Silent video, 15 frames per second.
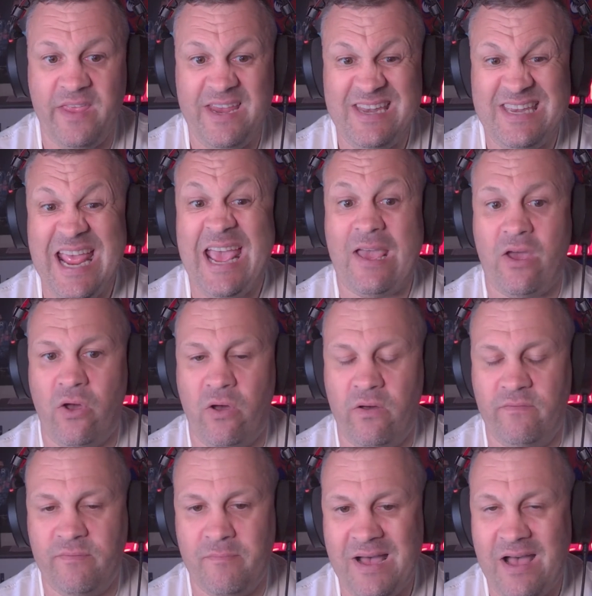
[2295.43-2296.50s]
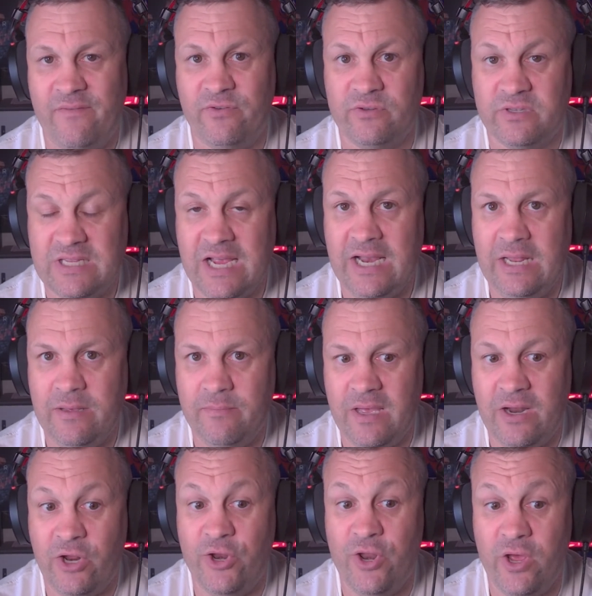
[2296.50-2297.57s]
deck of Marvel Stadium,
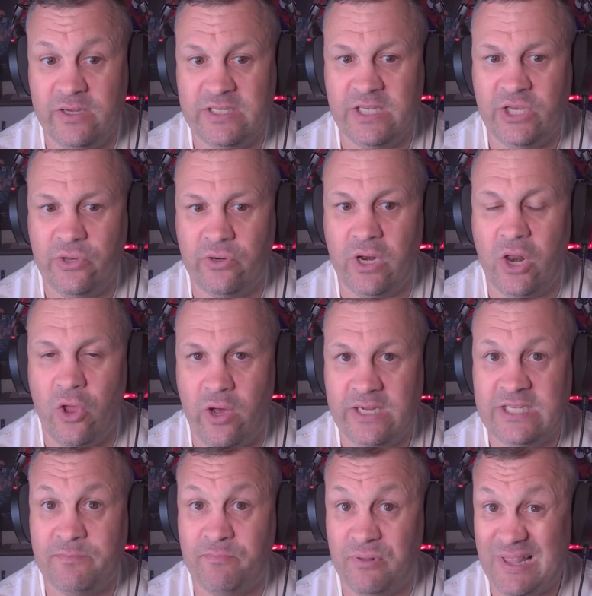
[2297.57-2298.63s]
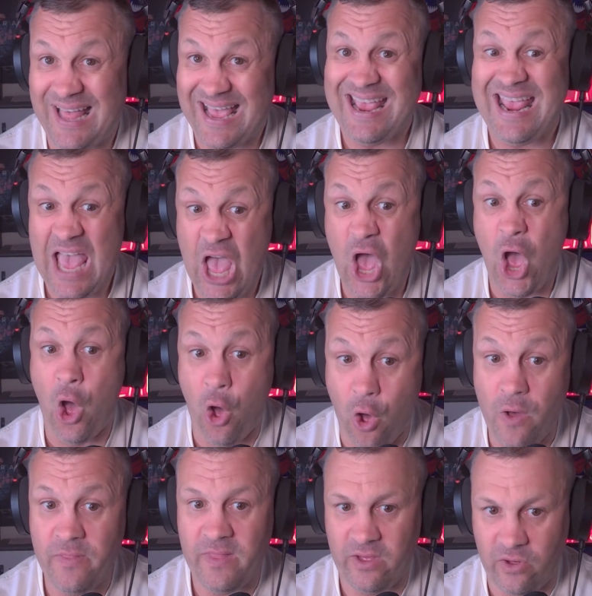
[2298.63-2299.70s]
and I know St Kilda will like to play
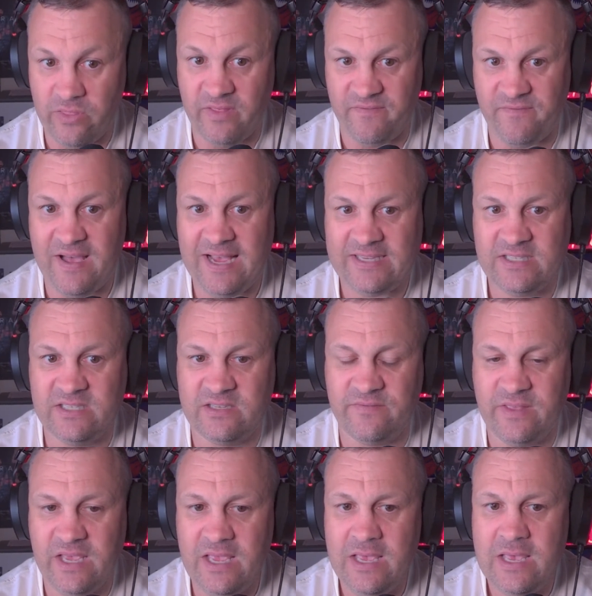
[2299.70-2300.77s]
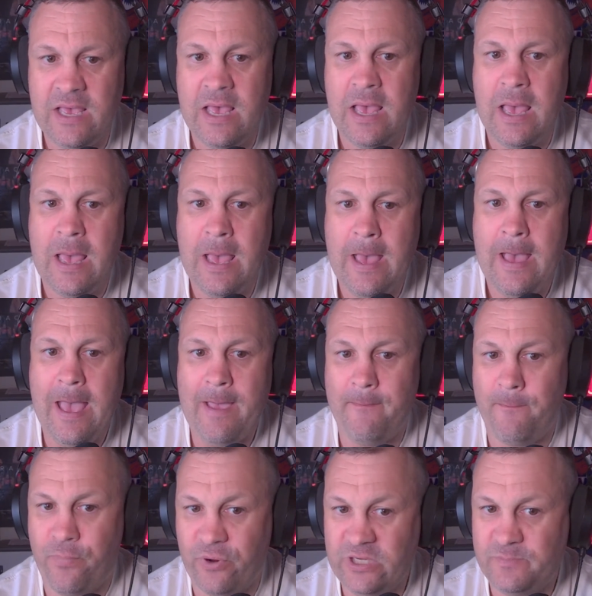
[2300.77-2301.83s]
on the fastness of there.
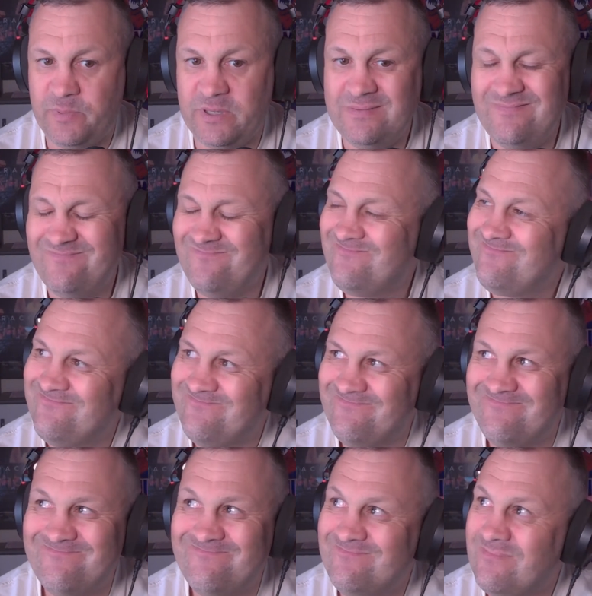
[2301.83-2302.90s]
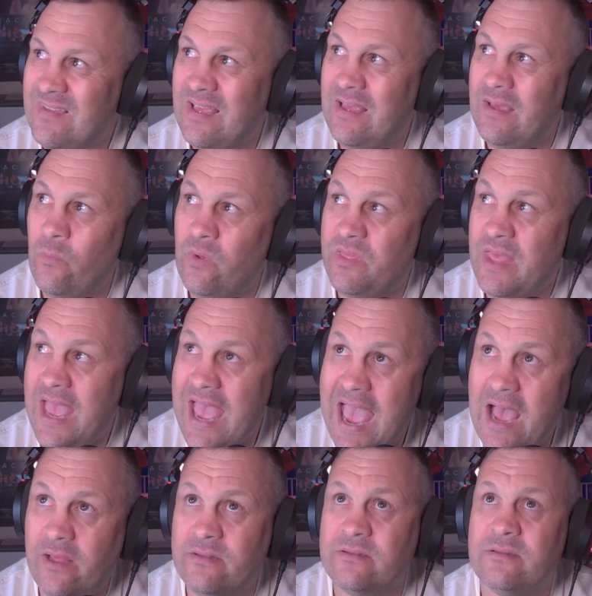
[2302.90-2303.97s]
And Brisbane,
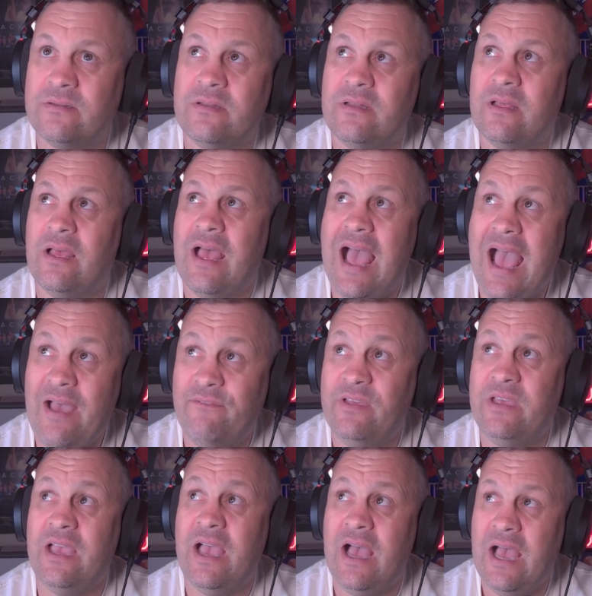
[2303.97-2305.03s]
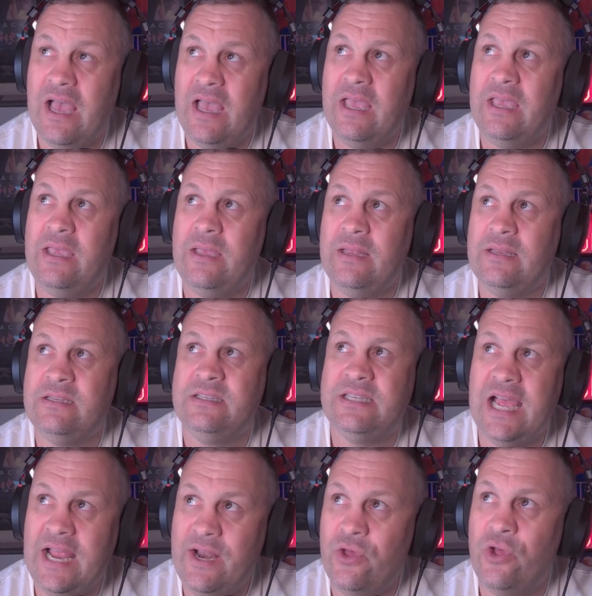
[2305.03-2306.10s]
without having a
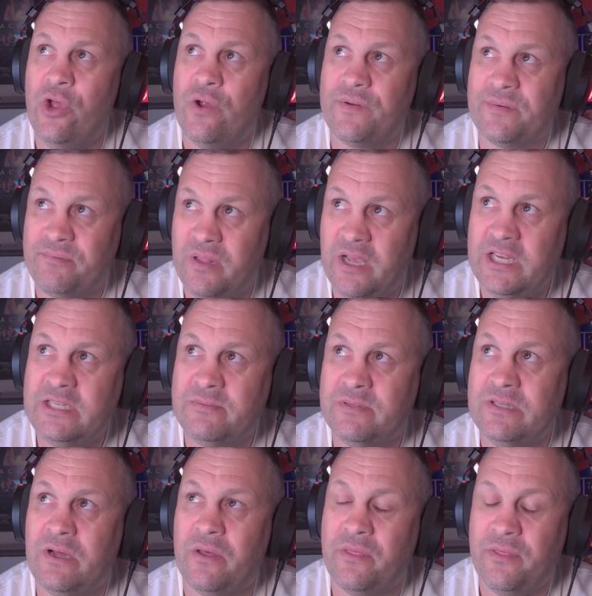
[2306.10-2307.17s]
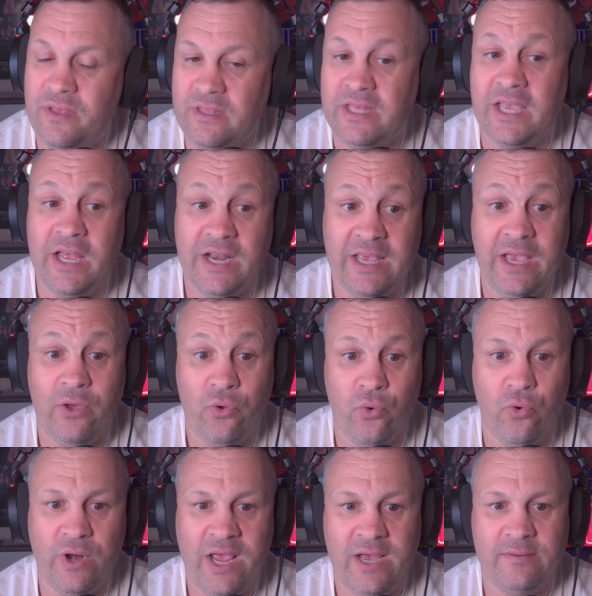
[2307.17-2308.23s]
Danaher replacement, I think they're going to get
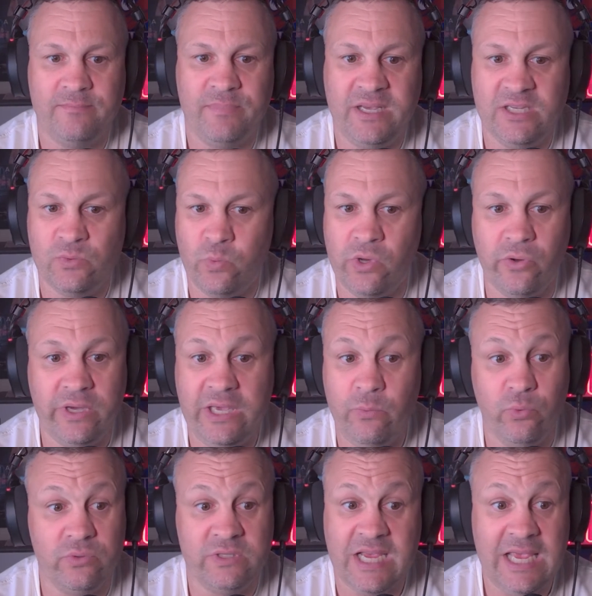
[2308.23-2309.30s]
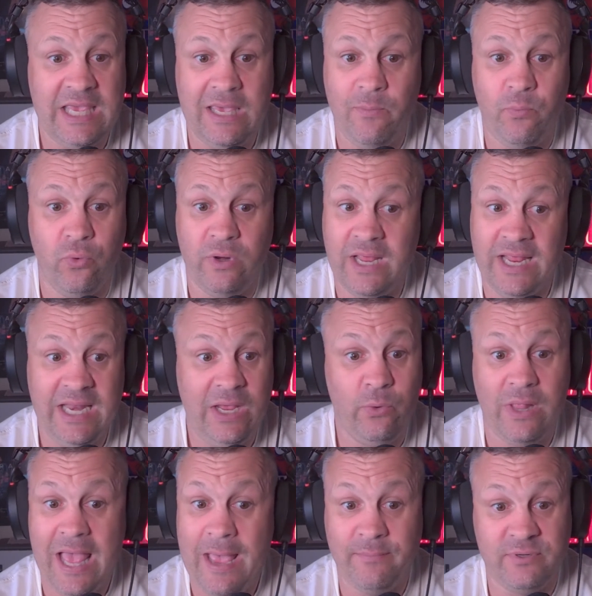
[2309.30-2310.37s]
caught out because Wilkie will take Hipwood and he
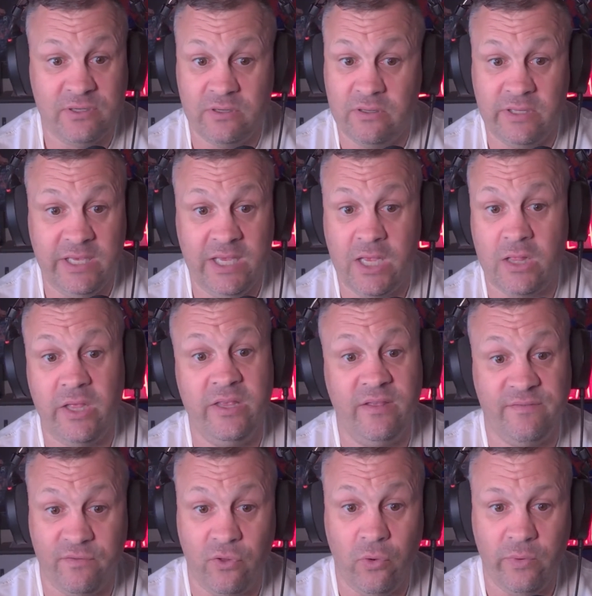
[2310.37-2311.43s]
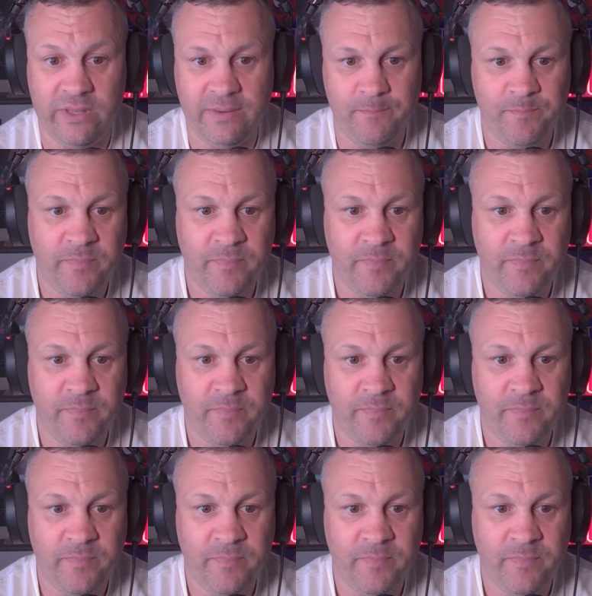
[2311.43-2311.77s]
will absolutely clean the floor with him.